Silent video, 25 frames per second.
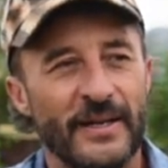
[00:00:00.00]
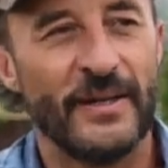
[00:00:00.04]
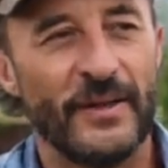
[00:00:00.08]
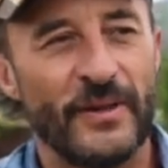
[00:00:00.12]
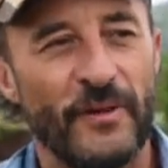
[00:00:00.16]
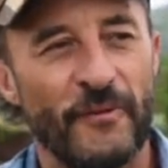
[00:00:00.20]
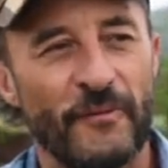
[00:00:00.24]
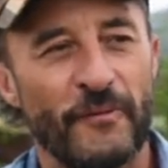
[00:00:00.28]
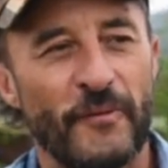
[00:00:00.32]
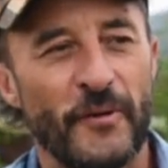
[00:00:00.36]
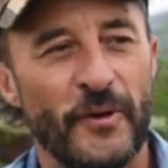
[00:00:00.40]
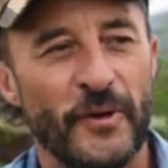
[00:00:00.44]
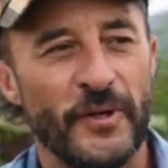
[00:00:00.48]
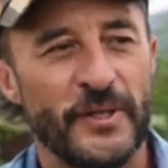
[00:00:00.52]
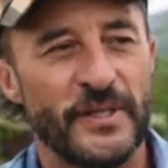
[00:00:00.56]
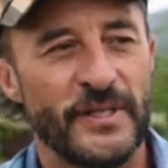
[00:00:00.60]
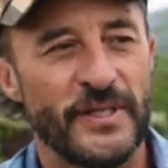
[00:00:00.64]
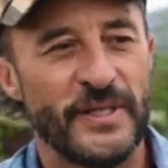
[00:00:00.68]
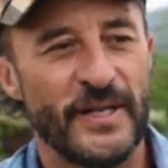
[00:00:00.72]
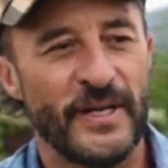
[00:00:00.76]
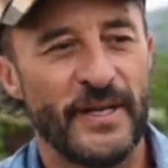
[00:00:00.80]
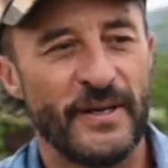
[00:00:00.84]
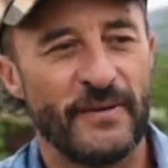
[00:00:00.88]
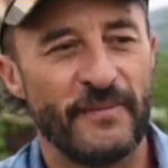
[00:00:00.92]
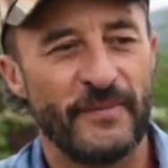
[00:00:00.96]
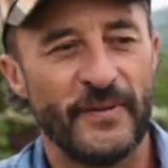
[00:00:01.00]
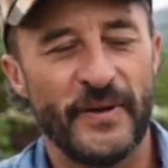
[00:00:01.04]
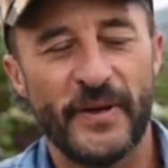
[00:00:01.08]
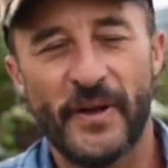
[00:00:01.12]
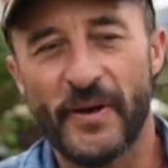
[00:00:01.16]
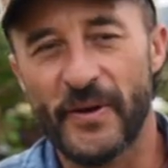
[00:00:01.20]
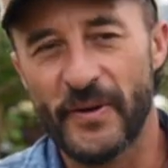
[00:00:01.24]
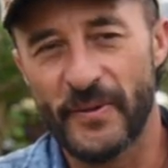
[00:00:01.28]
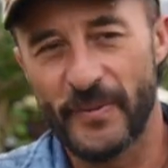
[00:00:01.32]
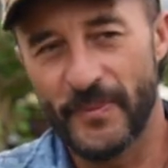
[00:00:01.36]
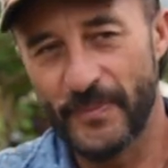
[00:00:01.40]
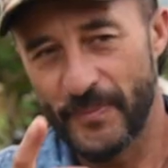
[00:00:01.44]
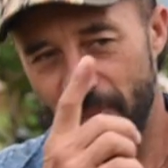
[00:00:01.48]
The first
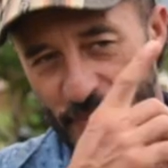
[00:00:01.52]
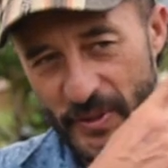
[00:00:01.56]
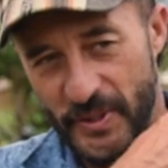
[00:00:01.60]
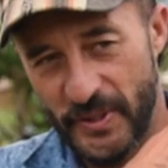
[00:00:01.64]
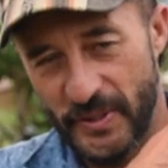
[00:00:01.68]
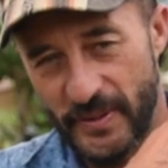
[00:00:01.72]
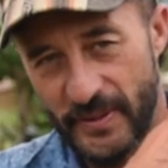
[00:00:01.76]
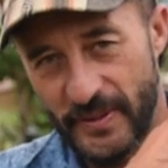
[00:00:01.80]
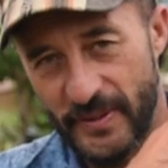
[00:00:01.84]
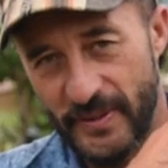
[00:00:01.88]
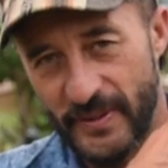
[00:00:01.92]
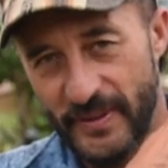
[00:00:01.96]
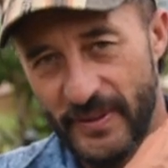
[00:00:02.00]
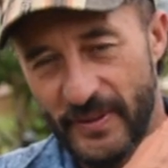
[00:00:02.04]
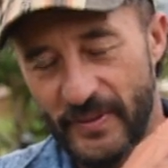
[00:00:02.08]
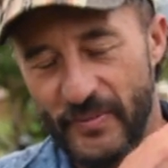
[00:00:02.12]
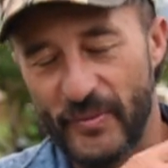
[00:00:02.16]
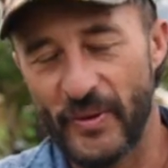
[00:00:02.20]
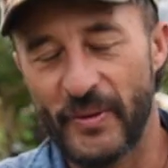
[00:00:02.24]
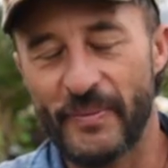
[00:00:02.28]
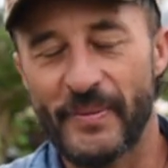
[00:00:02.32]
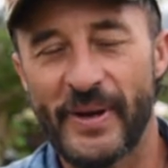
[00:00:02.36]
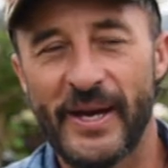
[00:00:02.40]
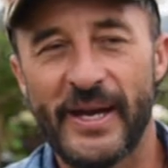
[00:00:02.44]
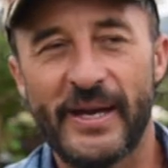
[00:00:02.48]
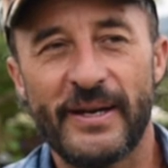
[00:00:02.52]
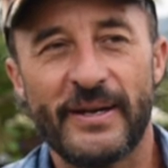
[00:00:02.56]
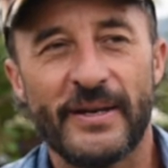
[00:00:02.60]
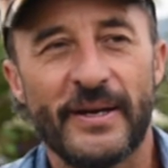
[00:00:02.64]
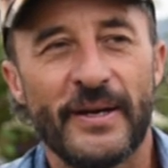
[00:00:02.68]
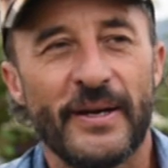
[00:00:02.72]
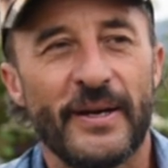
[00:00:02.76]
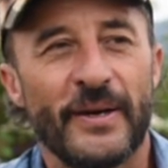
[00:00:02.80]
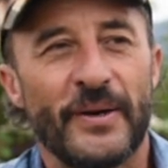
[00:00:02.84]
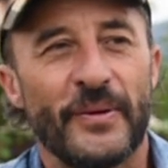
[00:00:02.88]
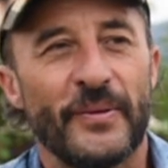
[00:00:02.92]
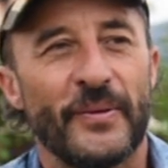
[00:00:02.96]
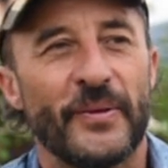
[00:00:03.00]
video we made
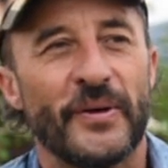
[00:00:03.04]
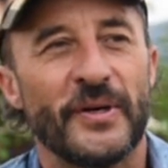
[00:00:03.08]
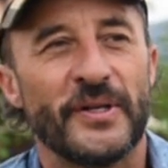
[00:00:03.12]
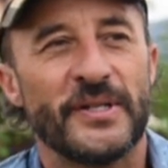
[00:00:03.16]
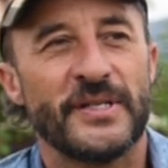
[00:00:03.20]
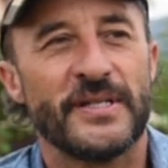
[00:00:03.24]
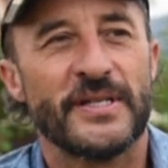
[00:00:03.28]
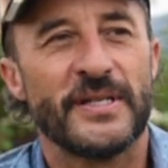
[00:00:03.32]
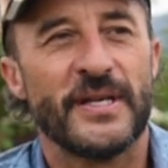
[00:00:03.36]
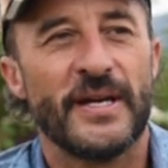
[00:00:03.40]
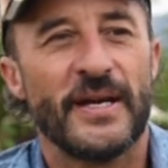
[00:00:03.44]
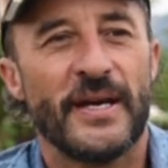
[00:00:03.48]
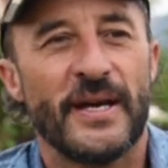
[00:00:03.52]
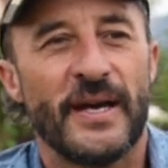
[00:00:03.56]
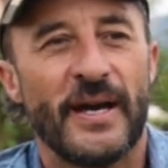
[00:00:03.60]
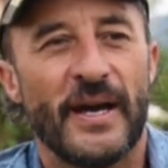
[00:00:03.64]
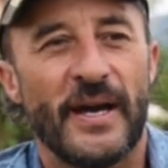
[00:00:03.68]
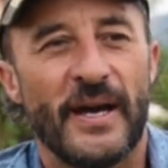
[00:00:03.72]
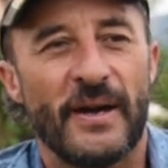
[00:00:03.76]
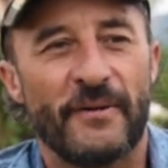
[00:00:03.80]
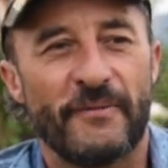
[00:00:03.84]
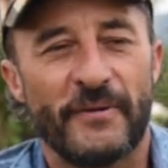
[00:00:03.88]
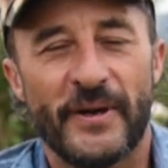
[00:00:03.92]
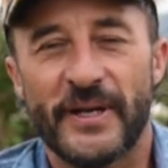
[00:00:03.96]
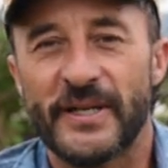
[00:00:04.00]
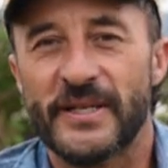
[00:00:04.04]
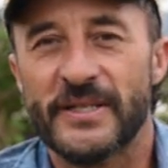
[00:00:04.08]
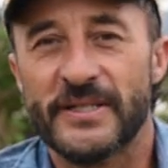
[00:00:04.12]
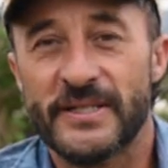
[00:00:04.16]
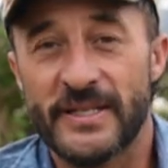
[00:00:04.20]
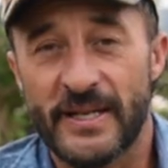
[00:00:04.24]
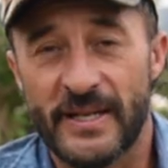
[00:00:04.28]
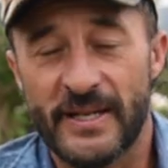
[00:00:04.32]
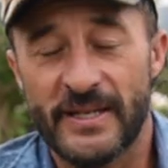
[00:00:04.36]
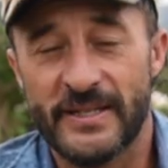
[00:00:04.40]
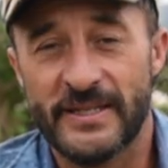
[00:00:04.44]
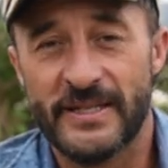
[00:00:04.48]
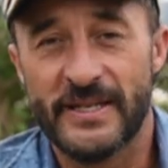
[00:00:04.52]
was factors
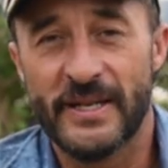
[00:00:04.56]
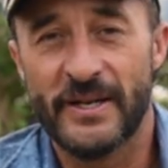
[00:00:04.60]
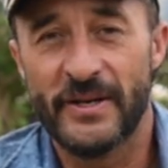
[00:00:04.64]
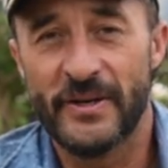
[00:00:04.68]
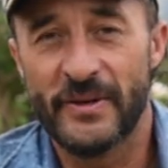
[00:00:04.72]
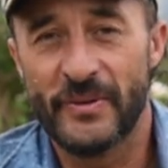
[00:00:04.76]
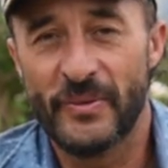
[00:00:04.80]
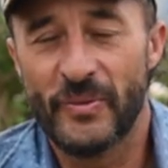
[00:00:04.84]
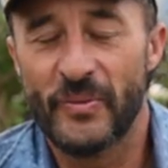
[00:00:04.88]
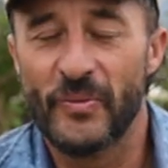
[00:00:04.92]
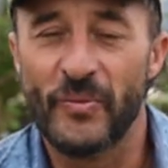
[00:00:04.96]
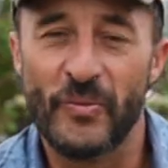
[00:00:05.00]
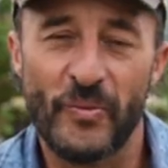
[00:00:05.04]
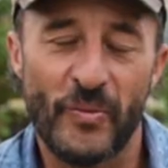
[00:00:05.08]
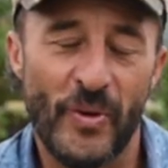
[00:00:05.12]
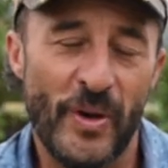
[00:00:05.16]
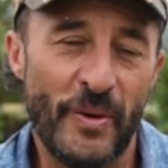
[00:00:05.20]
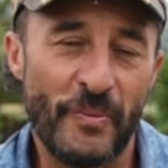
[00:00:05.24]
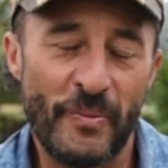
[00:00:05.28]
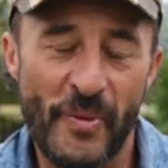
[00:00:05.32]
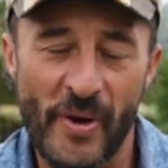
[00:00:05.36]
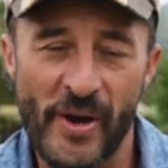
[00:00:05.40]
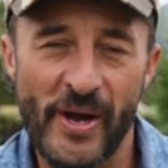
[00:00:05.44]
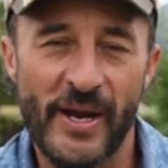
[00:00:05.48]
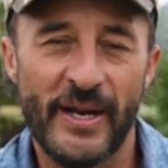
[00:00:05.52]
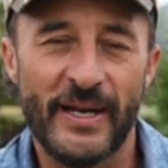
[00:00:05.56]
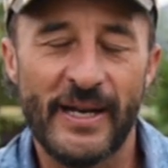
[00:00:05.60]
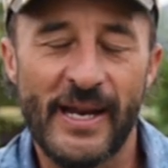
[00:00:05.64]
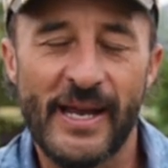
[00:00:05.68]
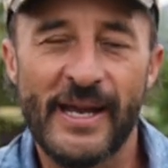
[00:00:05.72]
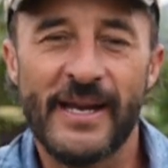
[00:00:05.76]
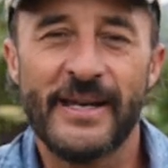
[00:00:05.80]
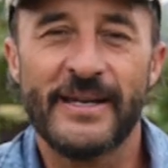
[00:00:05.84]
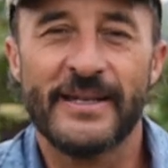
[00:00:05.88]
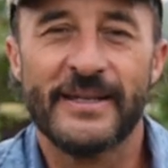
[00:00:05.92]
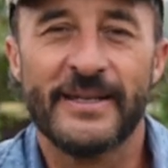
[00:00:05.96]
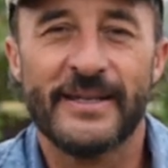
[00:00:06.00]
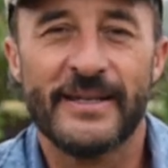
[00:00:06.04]
to consider when buying
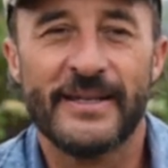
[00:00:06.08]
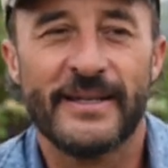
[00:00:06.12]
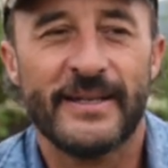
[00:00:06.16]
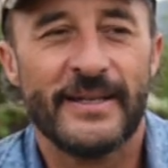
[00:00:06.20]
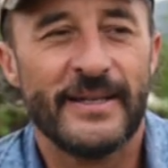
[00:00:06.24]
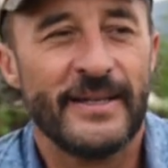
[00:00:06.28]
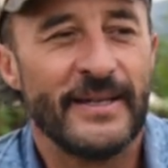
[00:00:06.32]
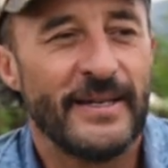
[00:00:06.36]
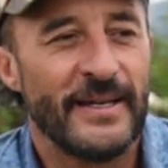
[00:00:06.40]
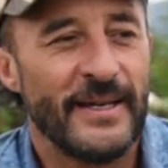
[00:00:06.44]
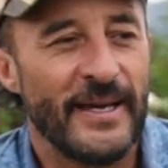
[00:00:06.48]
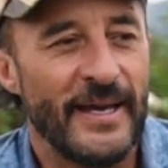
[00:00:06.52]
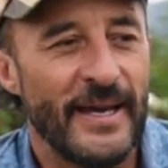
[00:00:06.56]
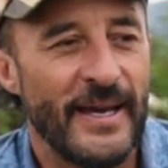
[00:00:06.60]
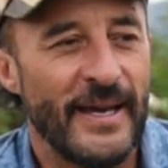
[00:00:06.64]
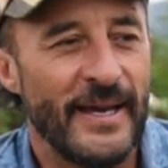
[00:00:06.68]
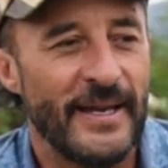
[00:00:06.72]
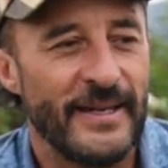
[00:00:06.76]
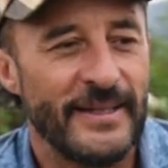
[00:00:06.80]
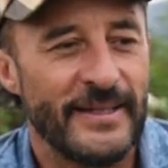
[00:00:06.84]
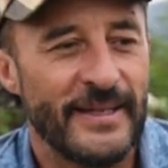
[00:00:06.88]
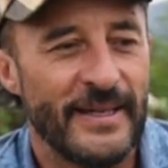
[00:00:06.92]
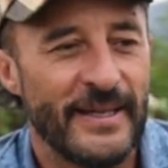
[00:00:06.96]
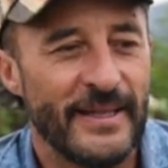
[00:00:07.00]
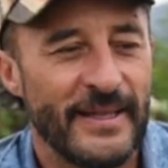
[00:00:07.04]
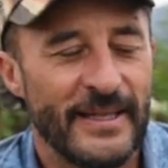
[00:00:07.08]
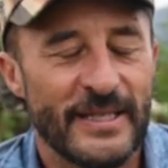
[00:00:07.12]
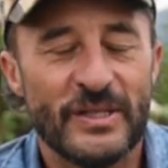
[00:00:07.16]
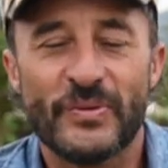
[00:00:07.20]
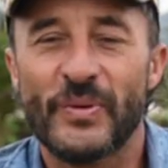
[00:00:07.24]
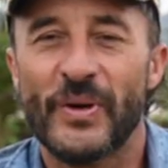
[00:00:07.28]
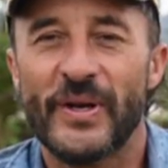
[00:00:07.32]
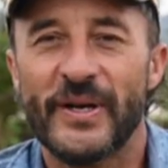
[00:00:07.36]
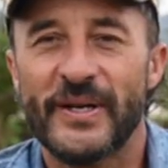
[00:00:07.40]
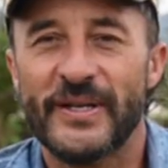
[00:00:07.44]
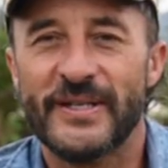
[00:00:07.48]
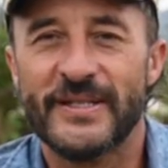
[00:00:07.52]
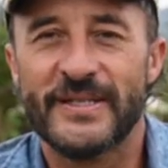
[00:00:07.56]
land, and this
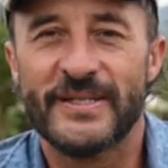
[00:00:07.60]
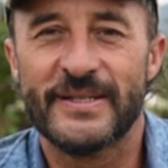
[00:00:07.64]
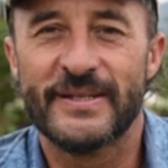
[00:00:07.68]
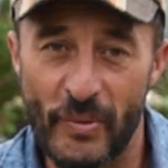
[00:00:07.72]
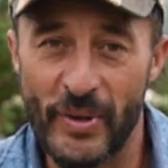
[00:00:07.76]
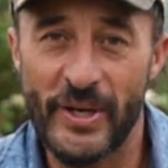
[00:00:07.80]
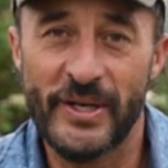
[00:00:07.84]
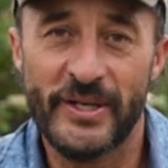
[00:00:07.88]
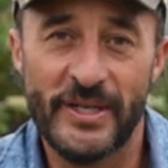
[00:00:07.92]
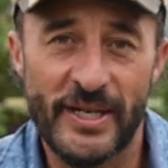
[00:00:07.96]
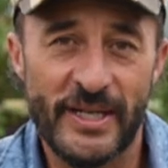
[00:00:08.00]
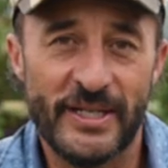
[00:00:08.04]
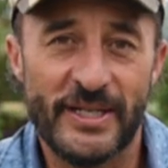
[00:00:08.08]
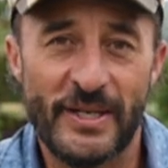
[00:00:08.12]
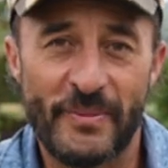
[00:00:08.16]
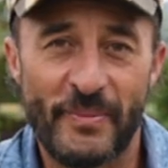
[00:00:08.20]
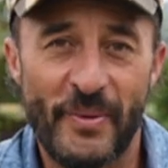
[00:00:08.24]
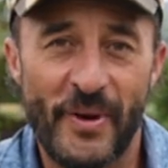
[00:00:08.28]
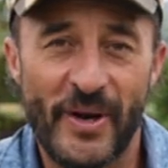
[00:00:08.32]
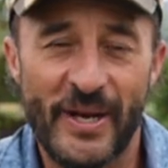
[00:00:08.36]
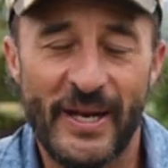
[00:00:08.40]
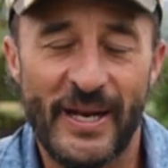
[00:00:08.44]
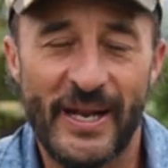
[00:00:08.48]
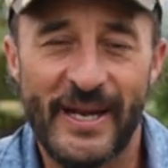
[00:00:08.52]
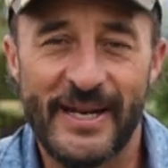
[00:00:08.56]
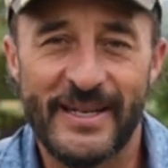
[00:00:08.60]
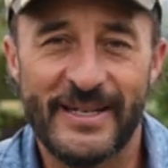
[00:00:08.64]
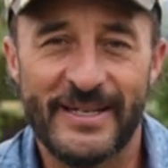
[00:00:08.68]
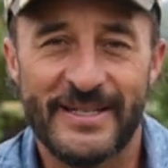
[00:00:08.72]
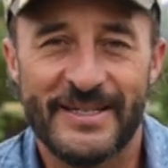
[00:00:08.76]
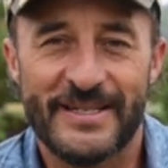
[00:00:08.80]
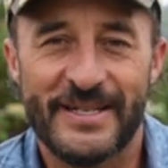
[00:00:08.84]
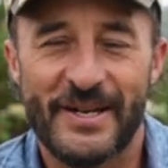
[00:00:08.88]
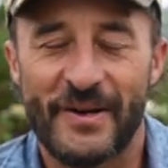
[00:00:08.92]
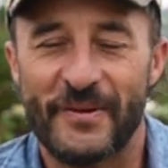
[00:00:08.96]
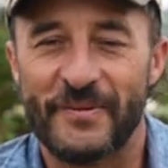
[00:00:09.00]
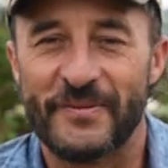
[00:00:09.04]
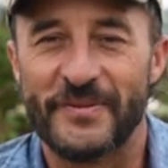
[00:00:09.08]
one is when to actually buy land
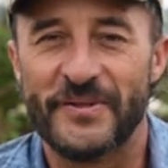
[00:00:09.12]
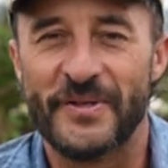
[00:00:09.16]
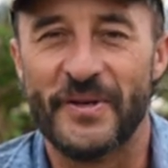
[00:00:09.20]
itself.